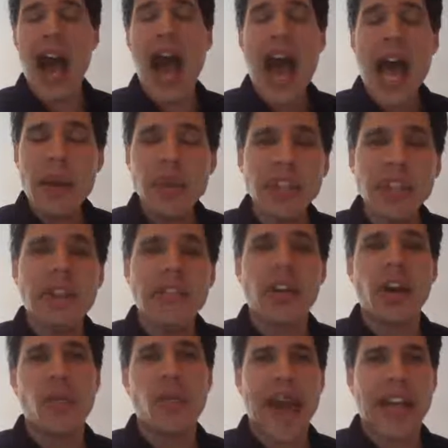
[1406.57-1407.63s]
I would love to
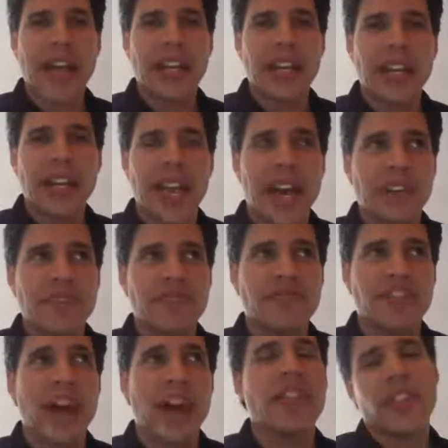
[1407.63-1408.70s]
go back and
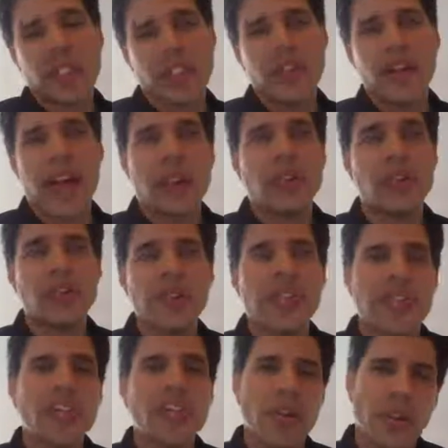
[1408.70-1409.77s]
find out who
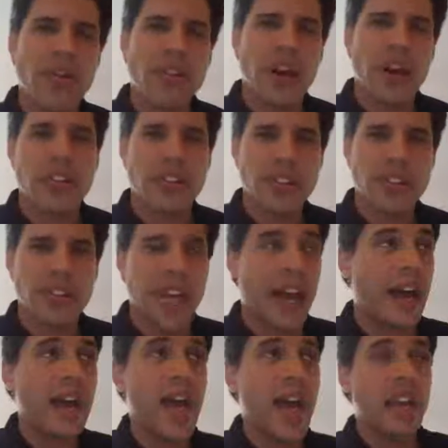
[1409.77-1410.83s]
these heroes are. So
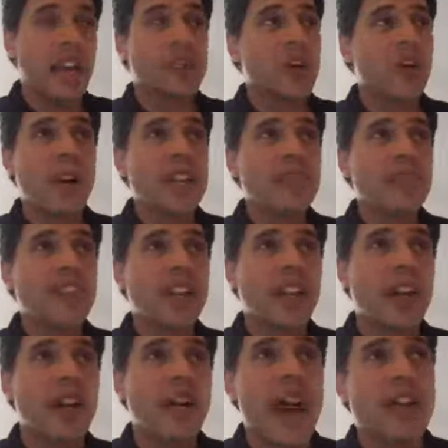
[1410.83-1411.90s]
yeah, and if there was a
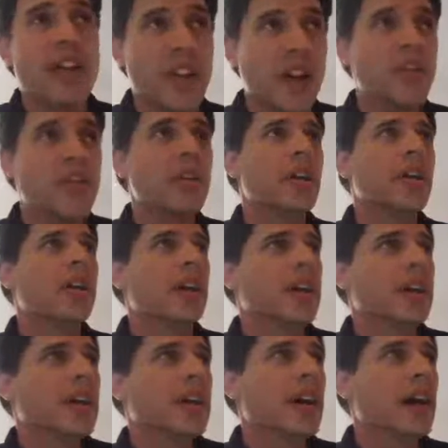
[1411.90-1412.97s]
video, I don't know
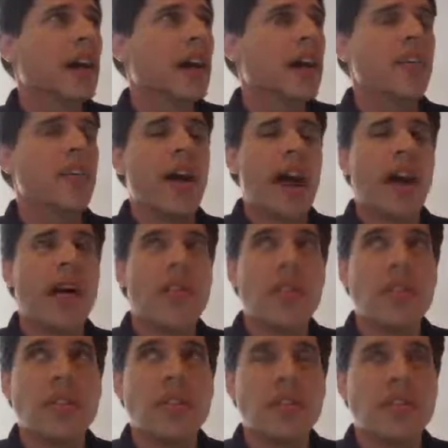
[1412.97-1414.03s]

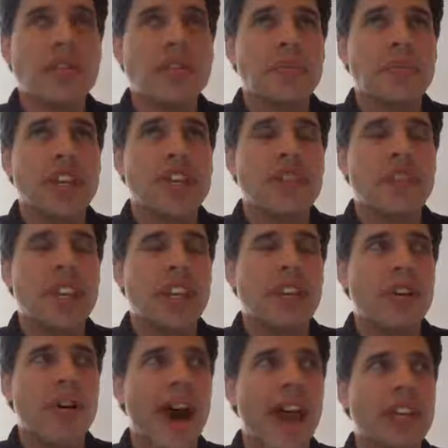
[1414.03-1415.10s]
how much of a
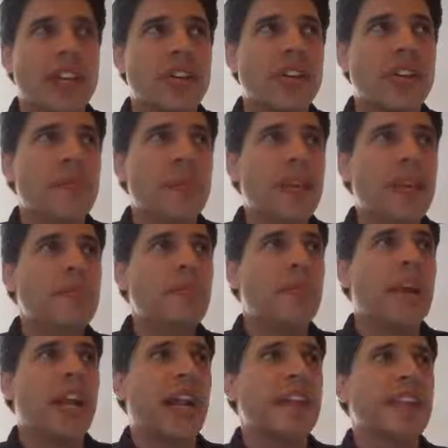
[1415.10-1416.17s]
hero I could be,
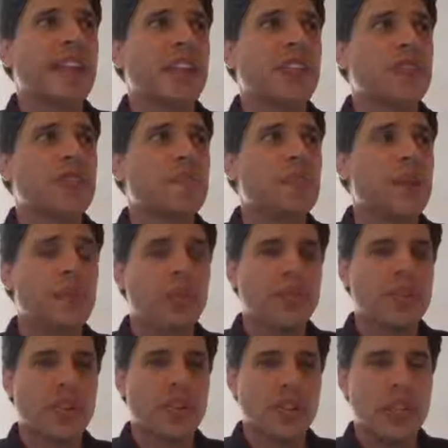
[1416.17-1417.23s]
but I think there's
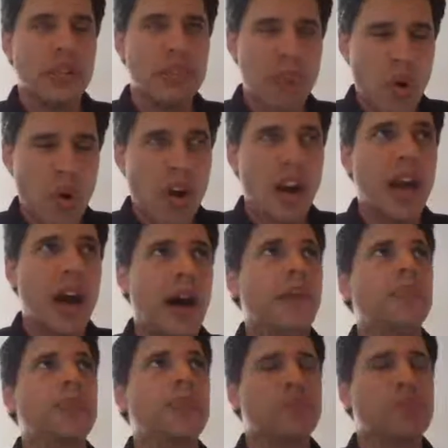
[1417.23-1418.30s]
people certainly more
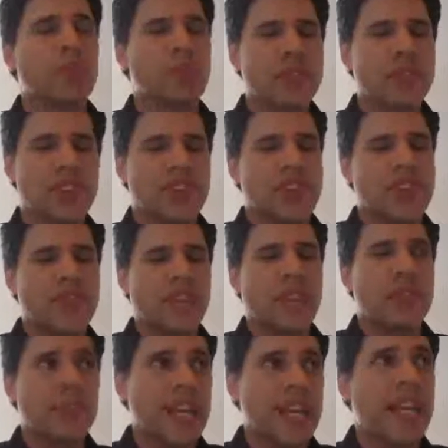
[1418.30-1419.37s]
accomplished and more successful
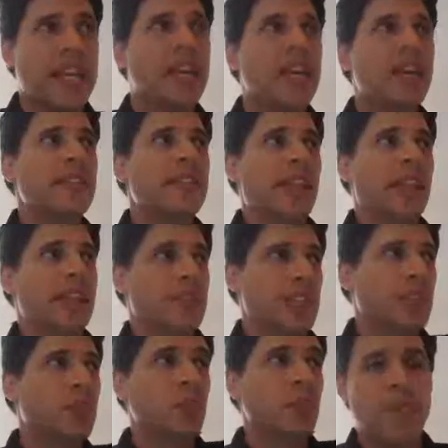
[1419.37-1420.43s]
than me that I
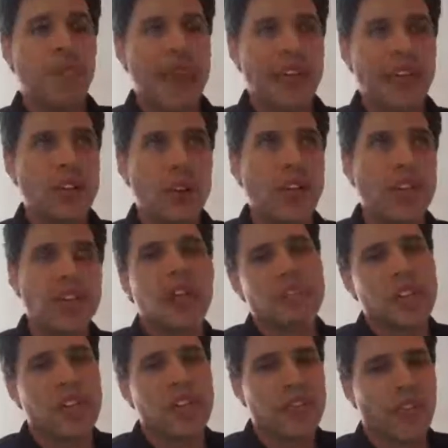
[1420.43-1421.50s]
think would make great
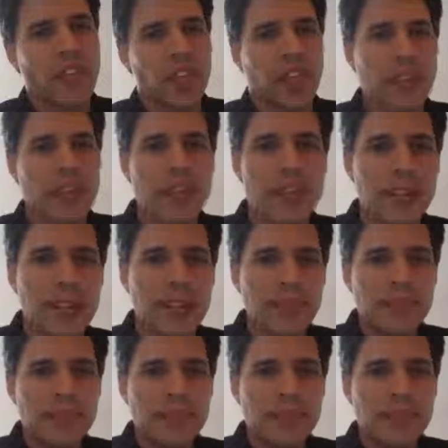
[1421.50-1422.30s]
subjects for videos.